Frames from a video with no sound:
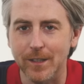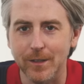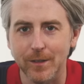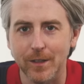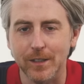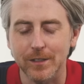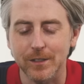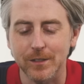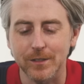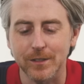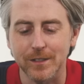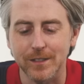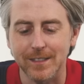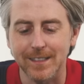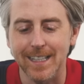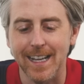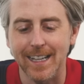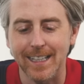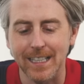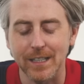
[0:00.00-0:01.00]
and you're also just
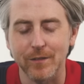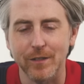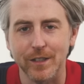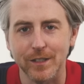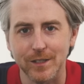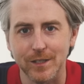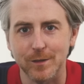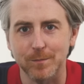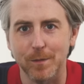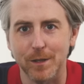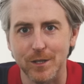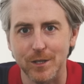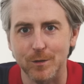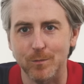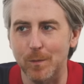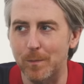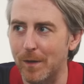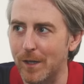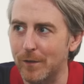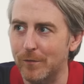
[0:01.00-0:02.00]
not giving us as much as
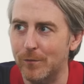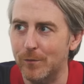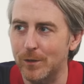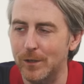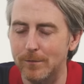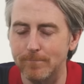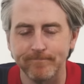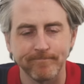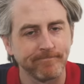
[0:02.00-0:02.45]
we pay for.